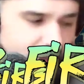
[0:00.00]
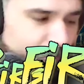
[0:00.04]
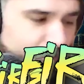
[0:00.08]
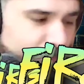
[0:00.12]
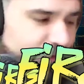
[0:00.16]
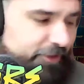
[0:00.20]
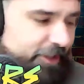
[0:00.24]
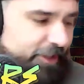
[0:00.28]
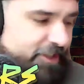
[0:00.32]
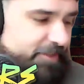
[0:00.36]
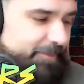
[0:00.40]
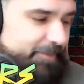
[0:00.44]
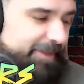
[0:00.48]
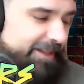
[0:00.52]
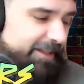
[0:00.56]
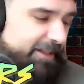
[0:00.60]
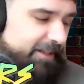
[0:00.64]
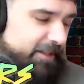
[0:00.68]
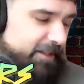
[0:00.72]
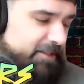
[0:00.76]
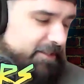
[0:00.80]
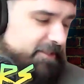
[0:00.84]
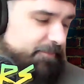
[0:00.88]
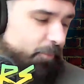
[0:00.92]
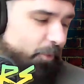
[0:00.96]
Appreciate you
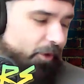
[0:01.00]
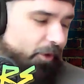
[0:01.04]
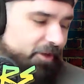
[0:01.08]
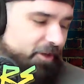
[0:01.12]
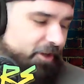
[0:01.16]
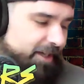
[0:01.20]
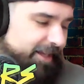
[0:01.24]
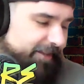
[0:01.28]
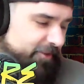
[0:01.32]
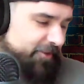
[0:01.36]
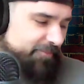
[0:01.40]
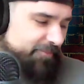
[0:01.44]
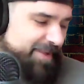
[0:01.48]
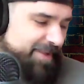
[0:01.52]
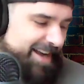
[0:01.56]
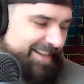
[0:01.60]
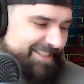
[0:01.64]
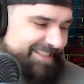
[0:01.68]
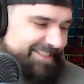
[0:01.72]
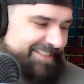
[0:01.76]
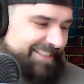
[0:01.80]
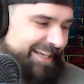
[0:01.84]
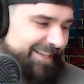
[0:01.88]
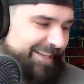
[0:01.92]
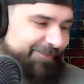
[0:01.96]
being good sport, and I'll give it back
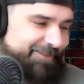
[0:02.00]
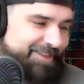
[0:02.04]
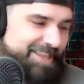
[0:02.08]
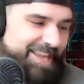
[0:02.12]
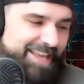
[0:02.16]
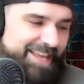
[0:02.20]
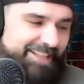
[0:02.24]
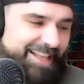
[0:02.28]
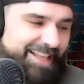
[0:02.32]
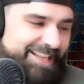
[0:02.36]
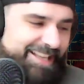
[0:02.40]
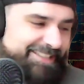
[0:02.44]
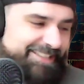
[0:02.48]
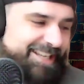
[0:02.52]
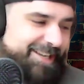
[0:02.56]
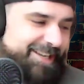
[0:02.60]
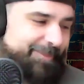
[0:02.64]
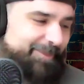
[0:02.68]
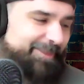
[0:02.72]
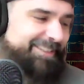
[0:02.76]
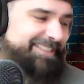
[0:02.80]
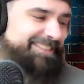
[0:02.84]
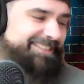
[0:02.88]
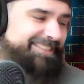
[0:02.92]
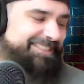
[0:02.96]
to Dane for that last
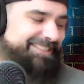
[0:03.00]
segment.